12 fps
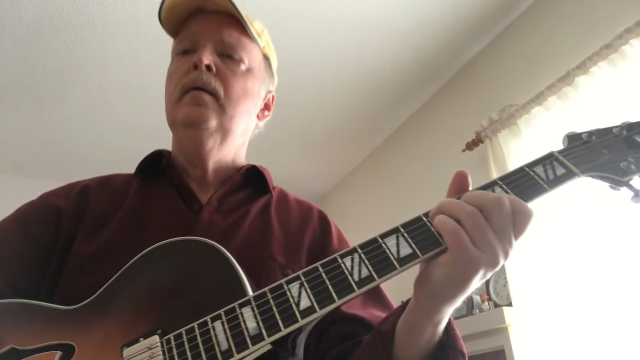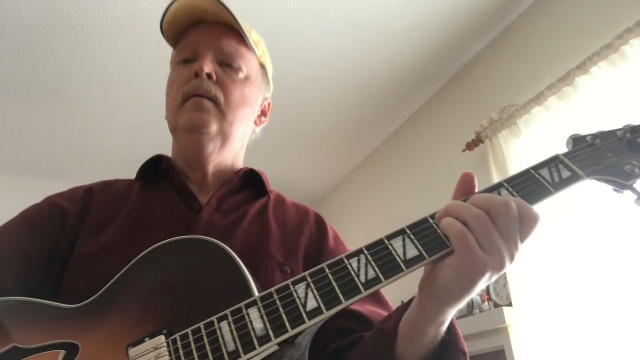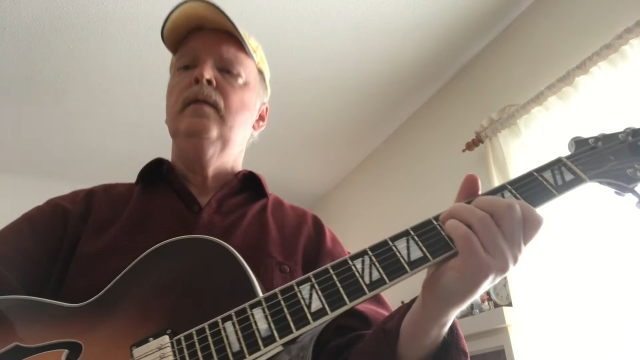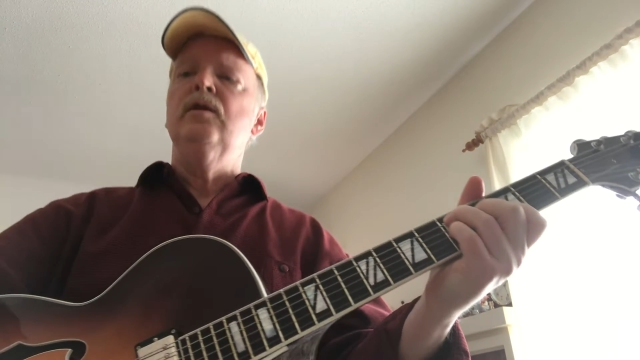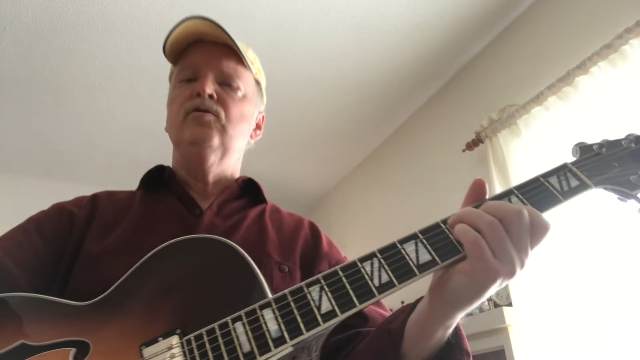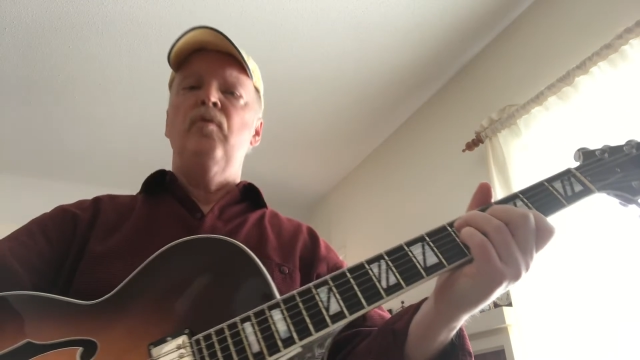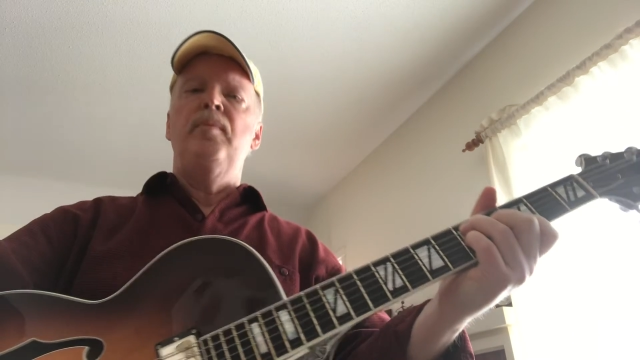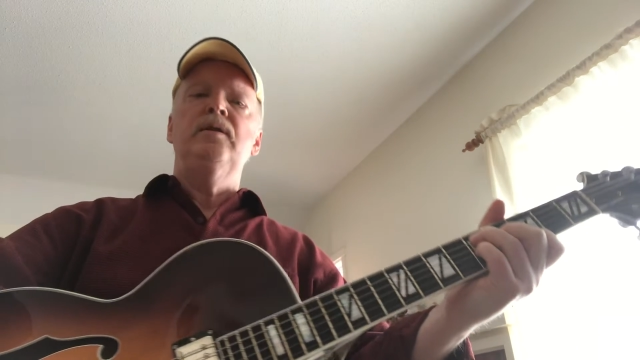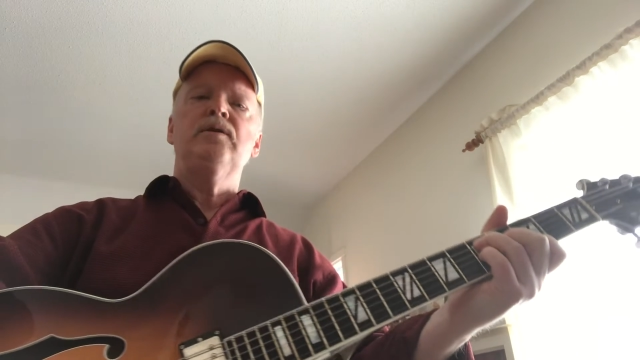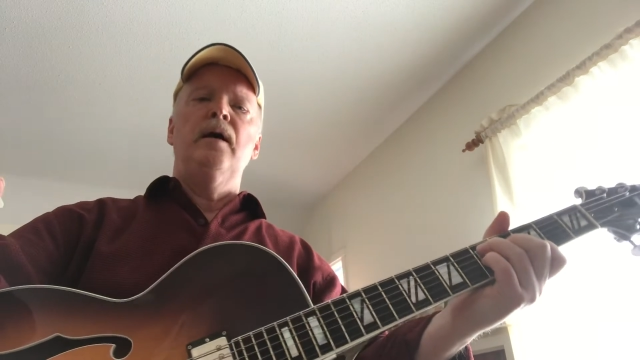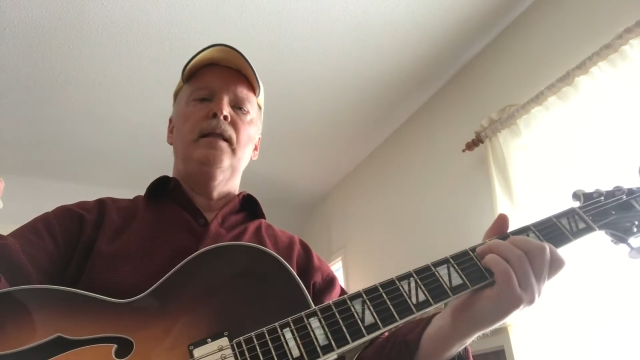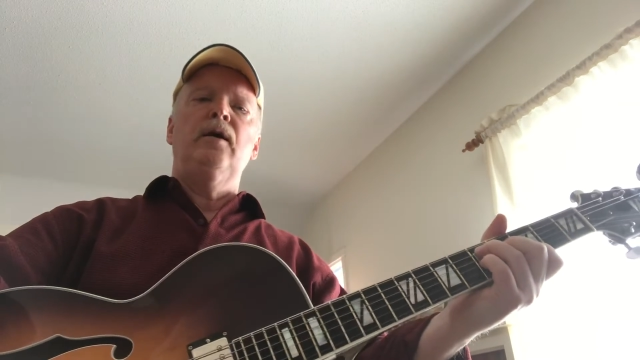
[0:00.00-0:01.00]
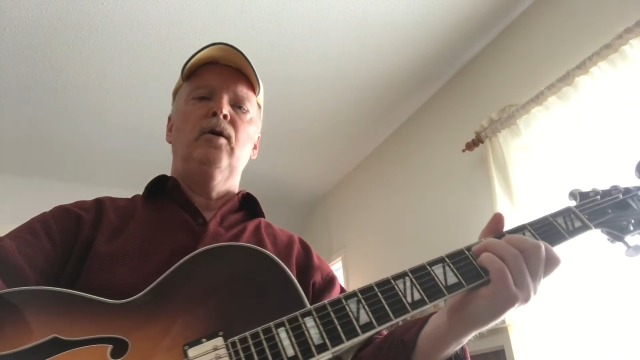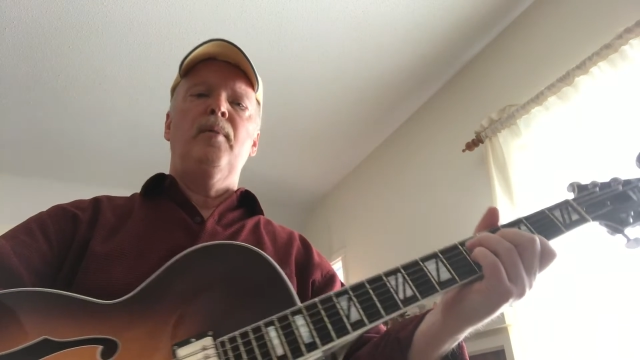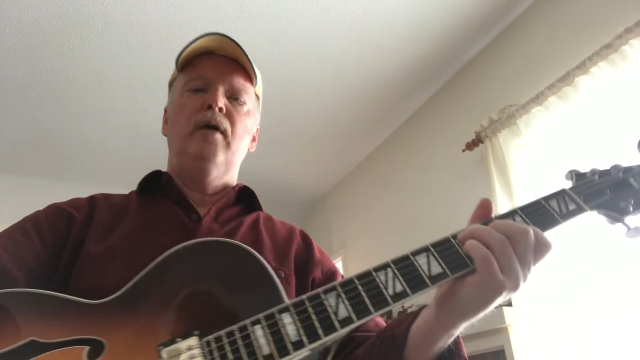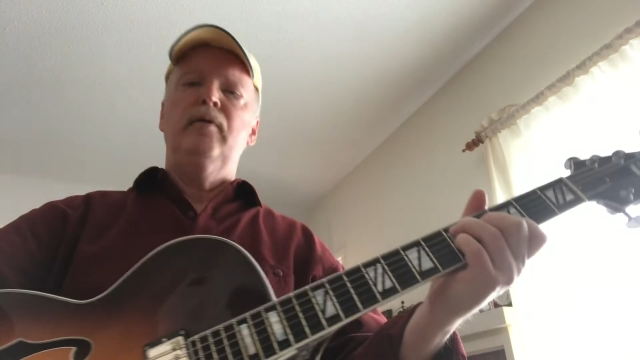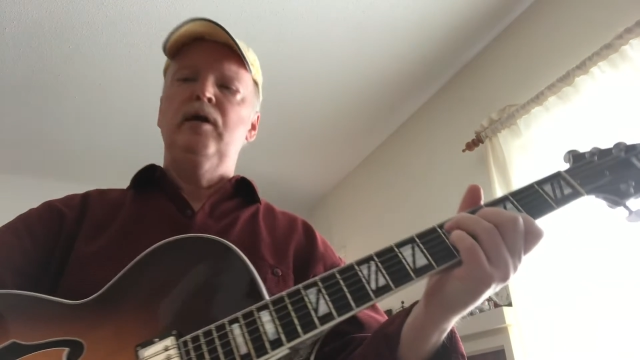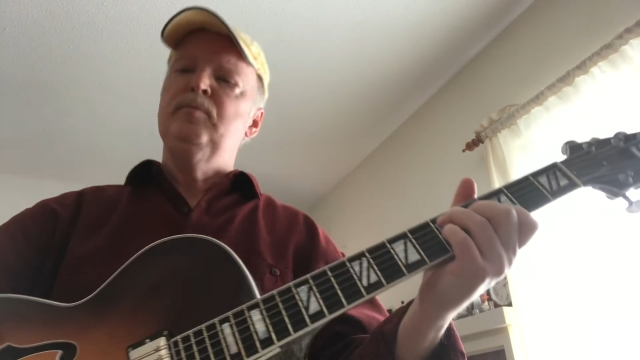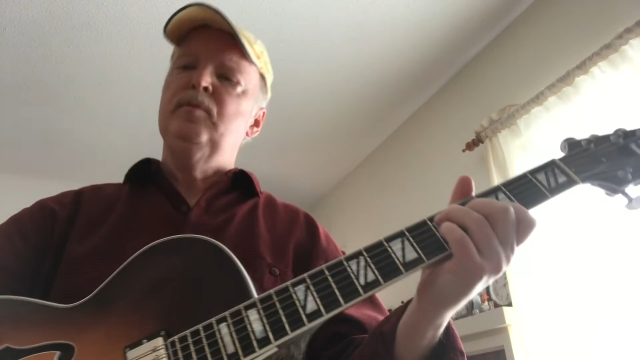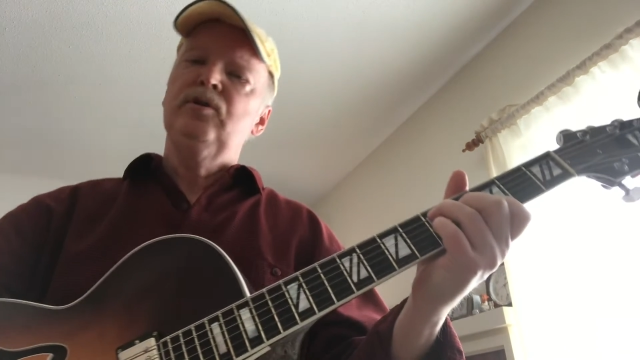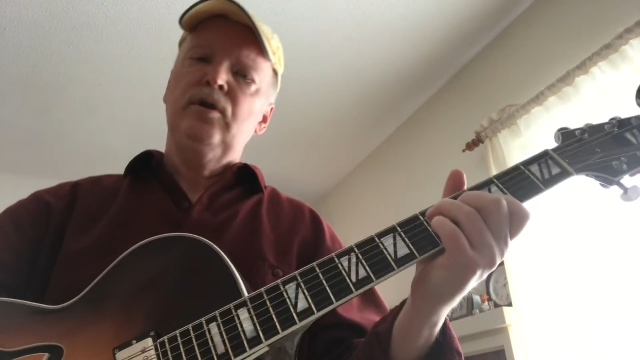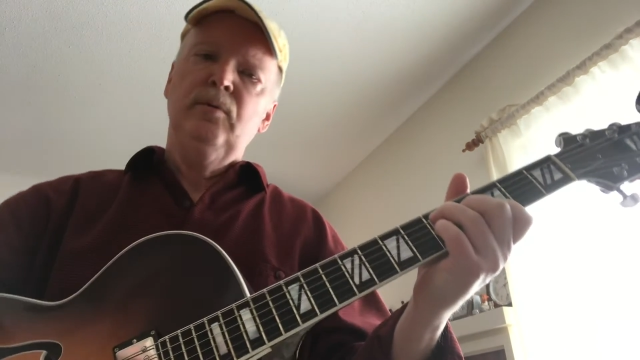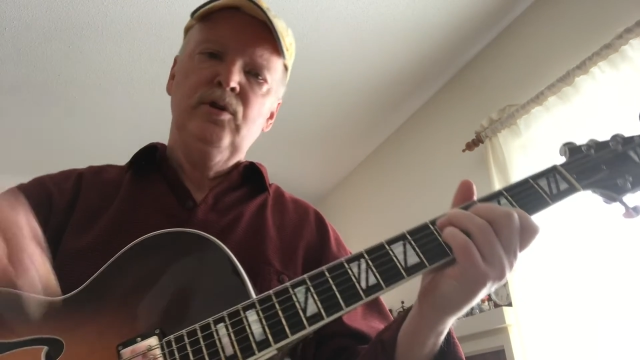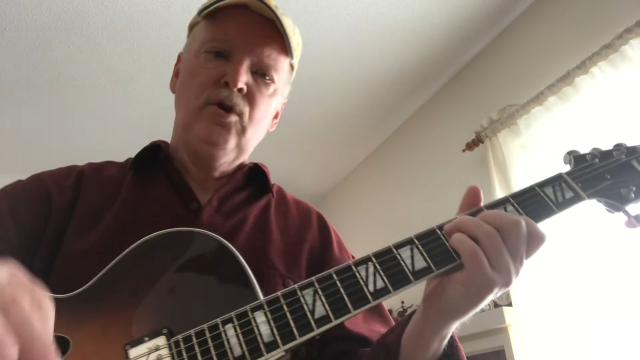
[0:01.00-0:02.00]
There's a repeat sign there on my arrangement,
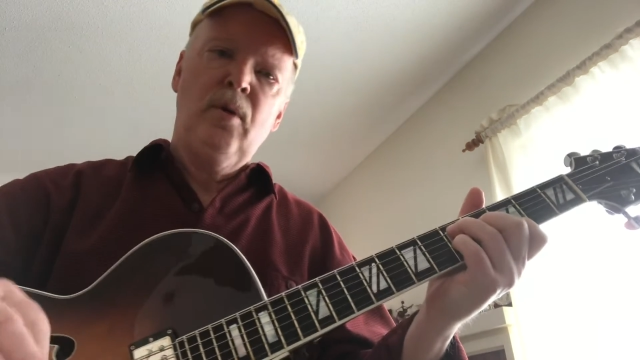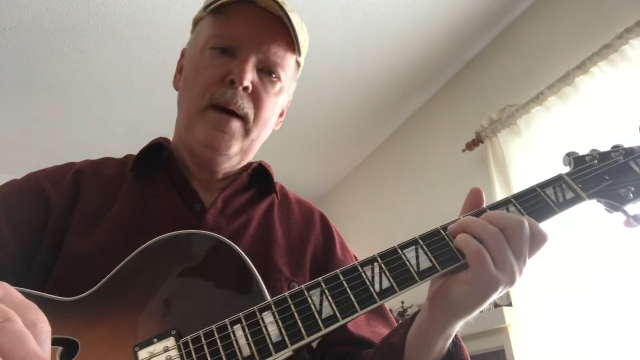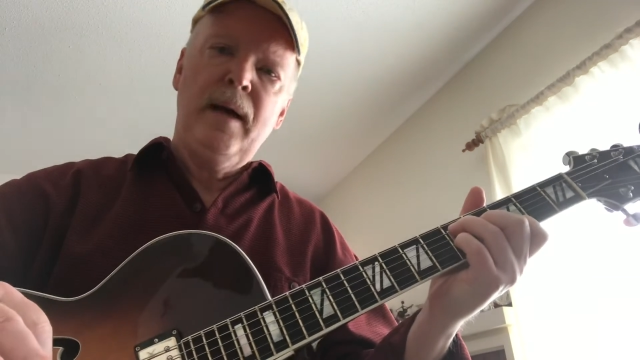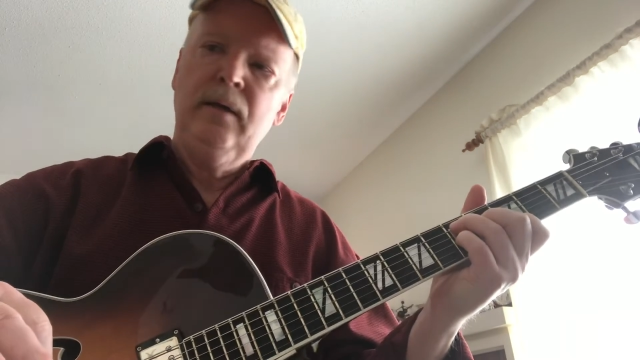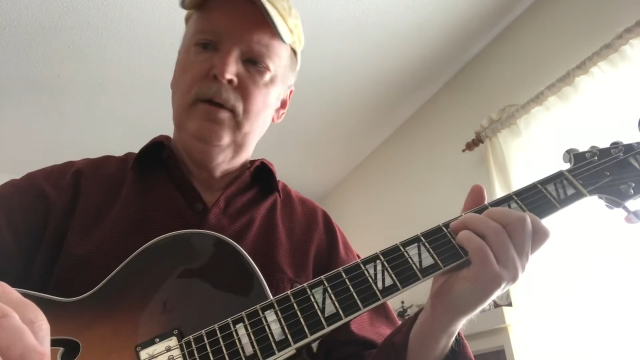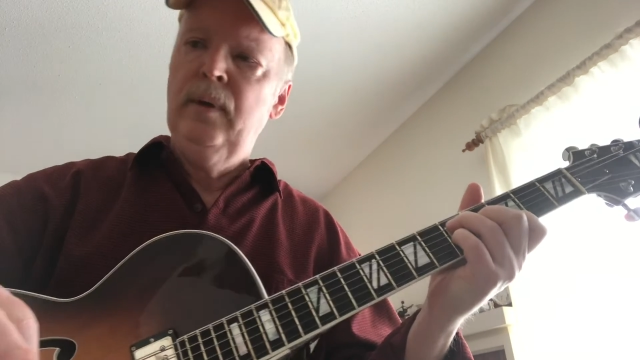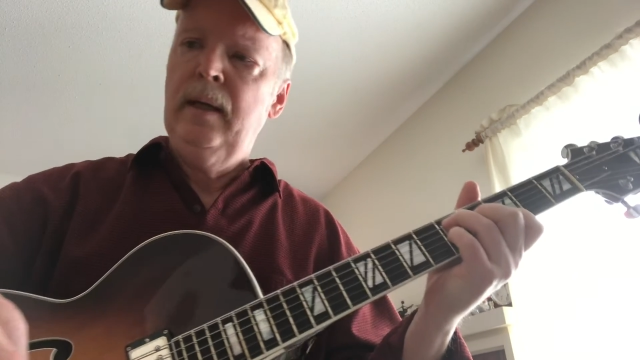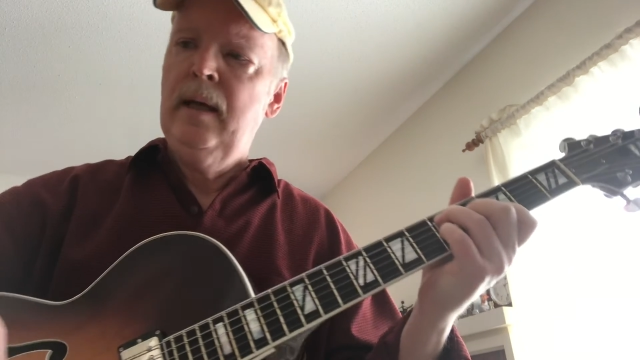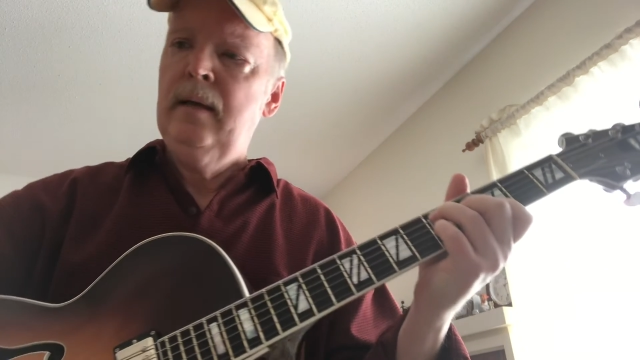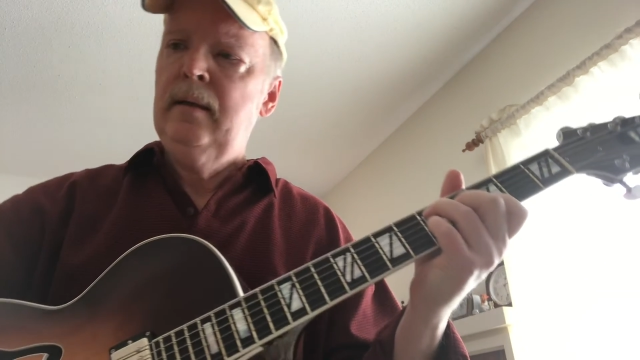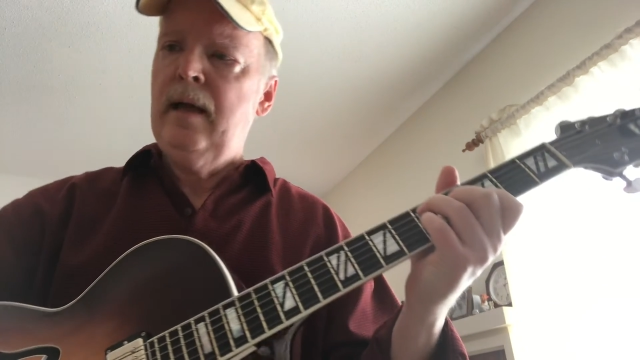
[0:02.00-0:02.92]
so you would just go back and do it again.